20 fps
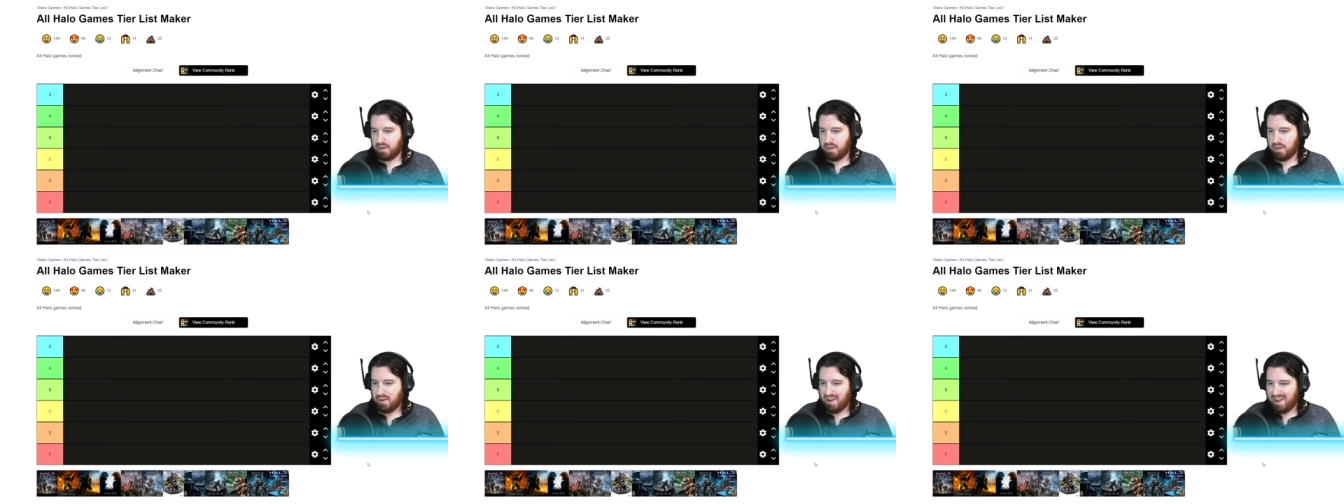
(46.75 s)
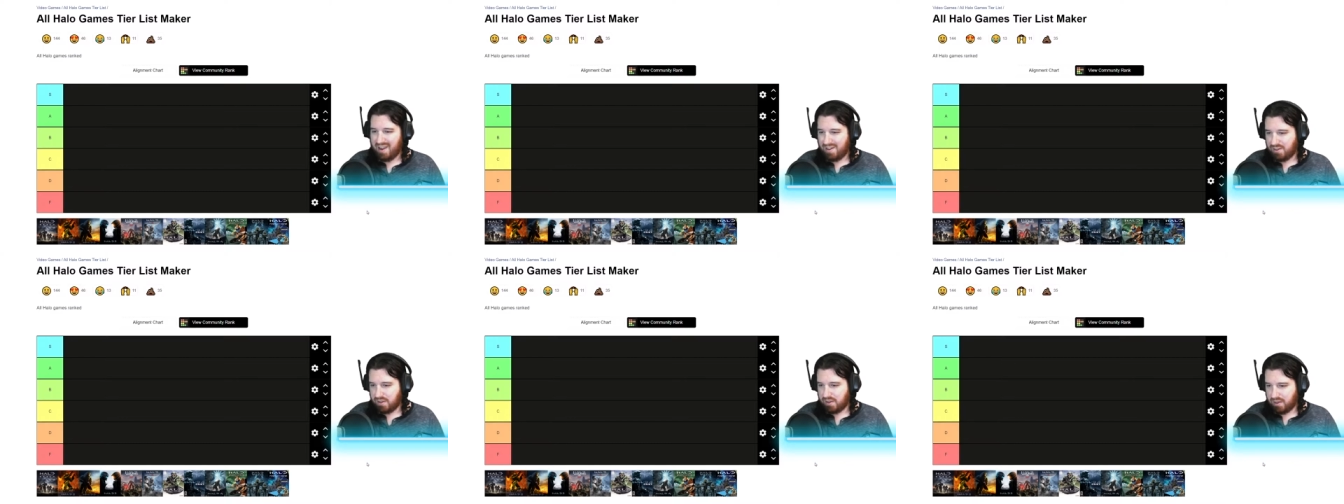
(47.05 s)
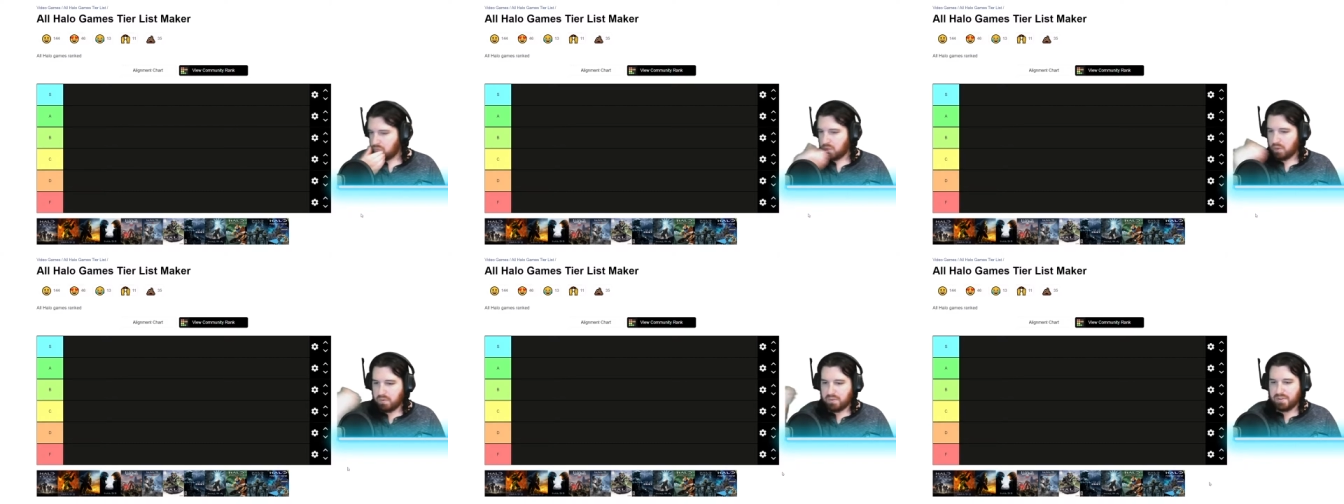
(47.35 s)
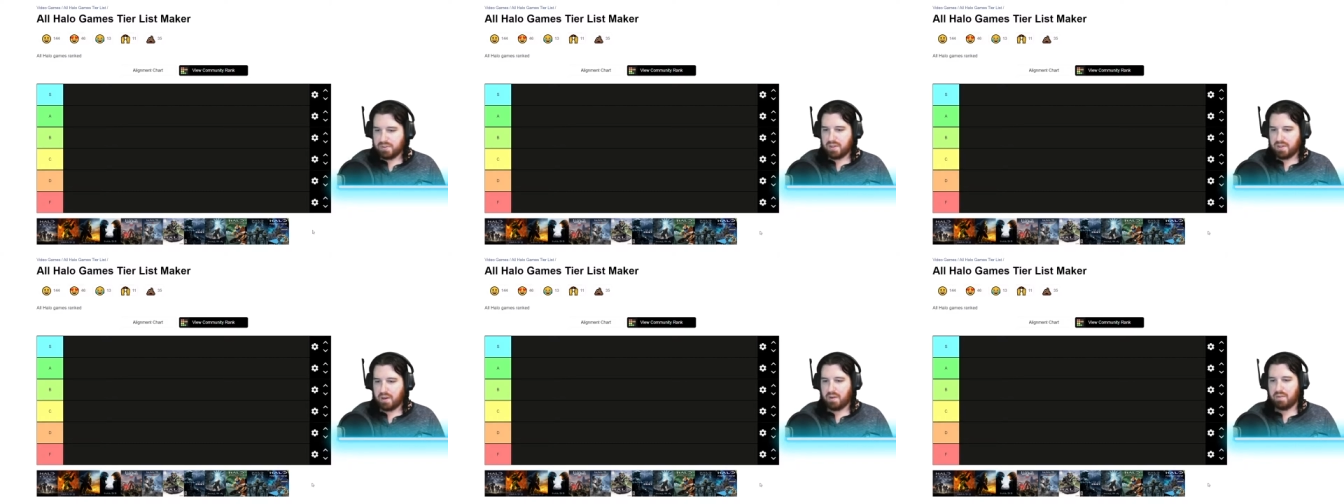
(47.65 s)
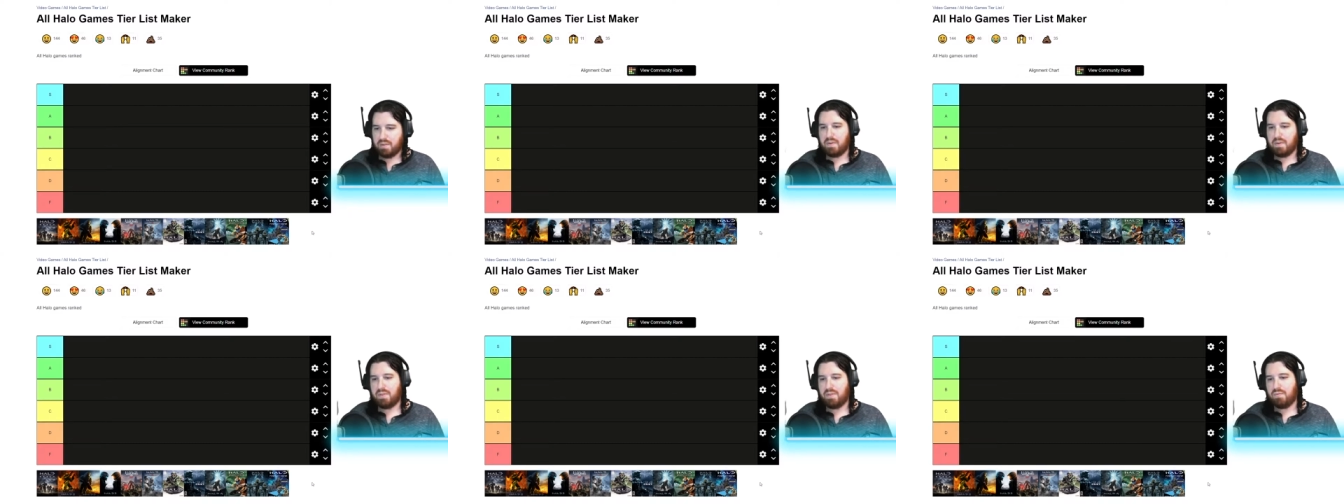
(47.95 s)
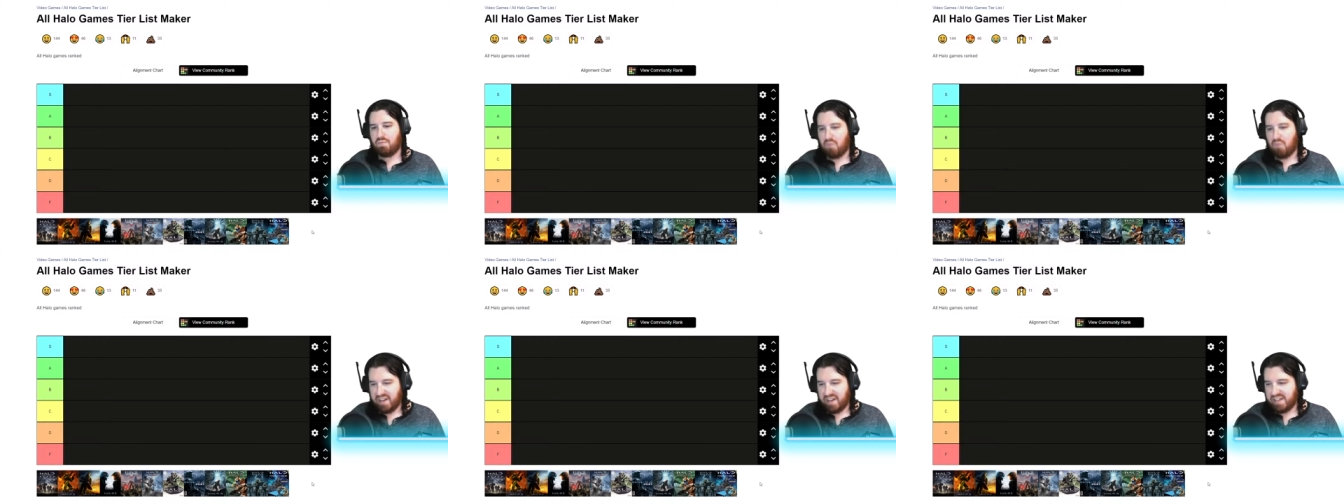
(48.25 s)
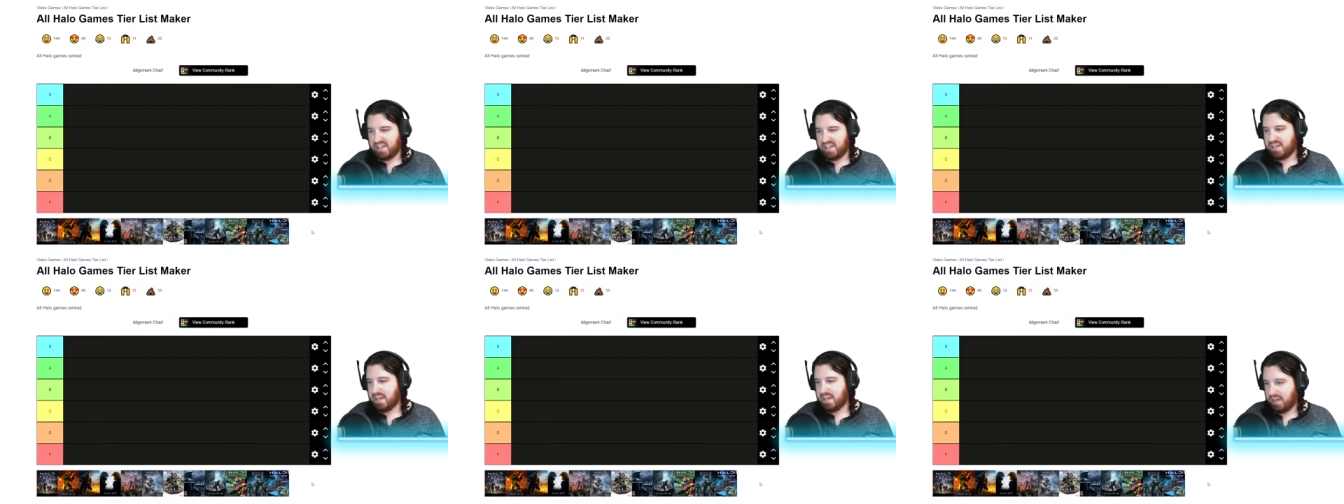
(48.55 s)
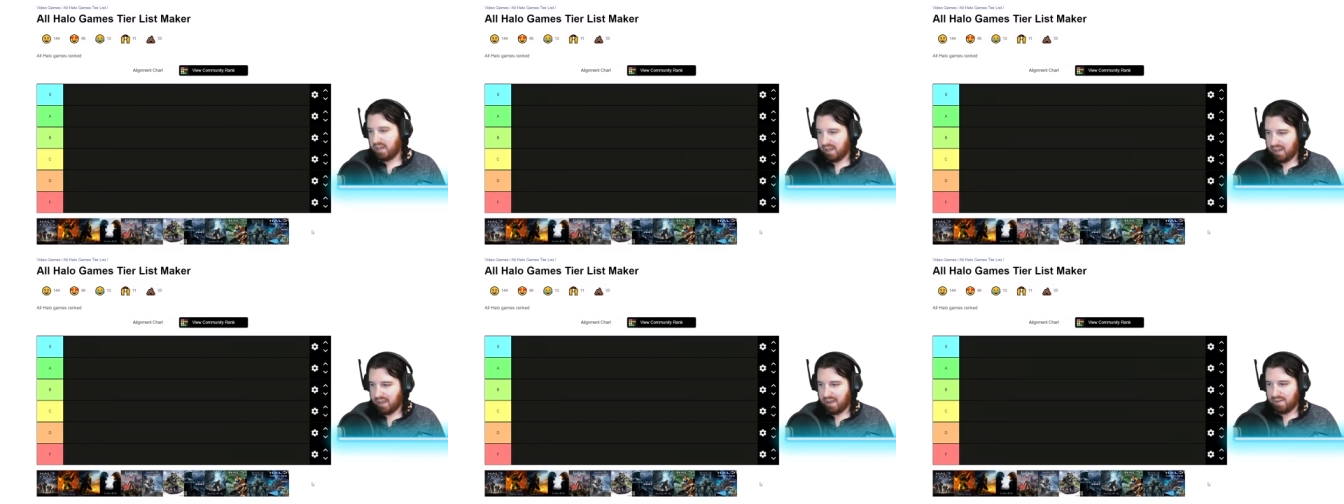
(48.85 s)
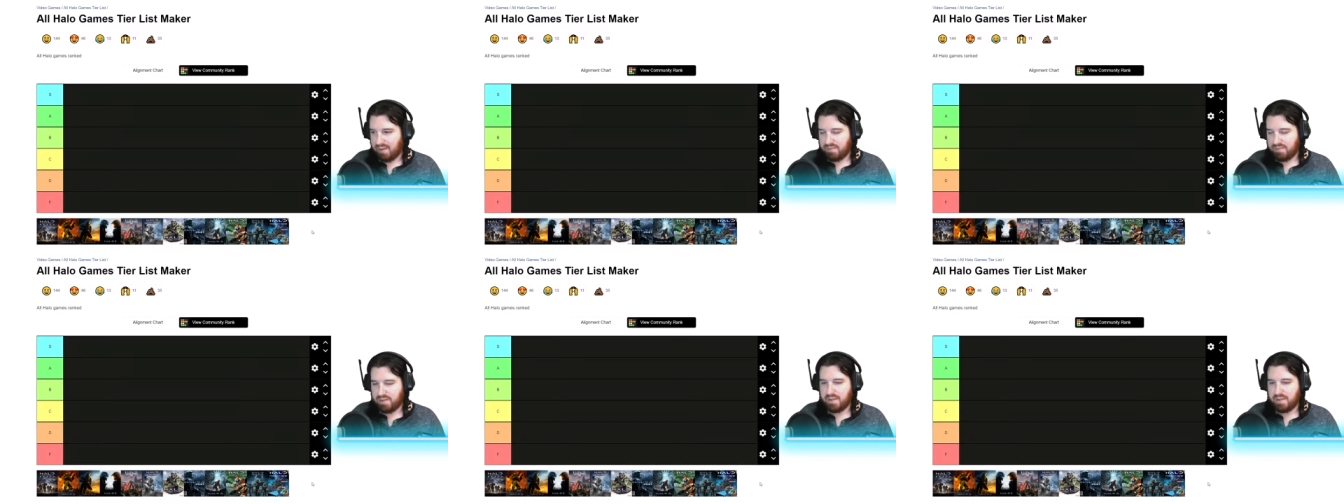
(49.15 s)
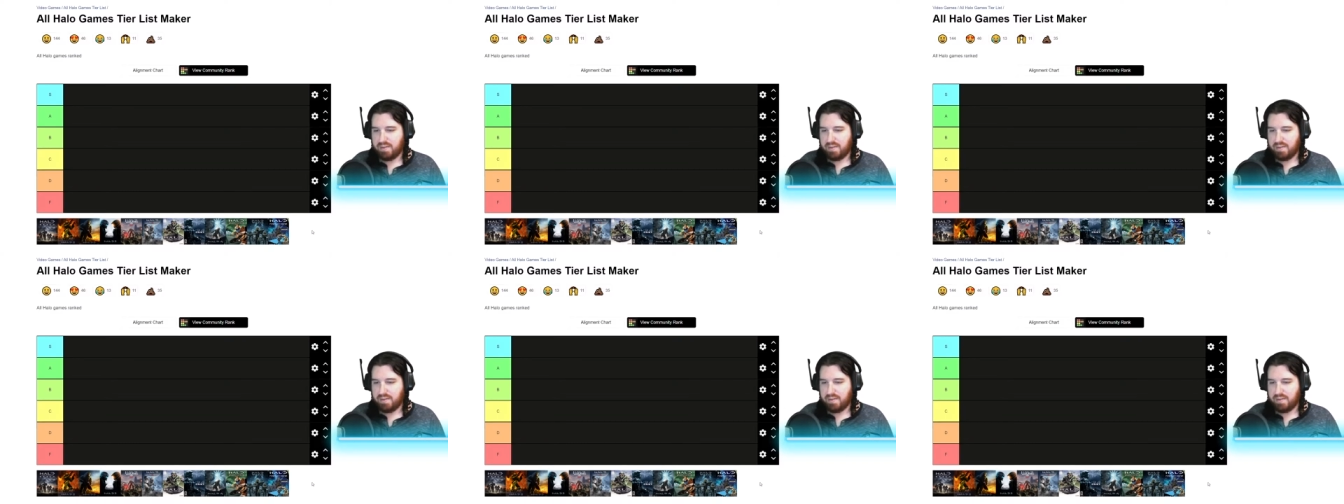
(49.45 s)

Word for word: Actually, we'll start with right to left.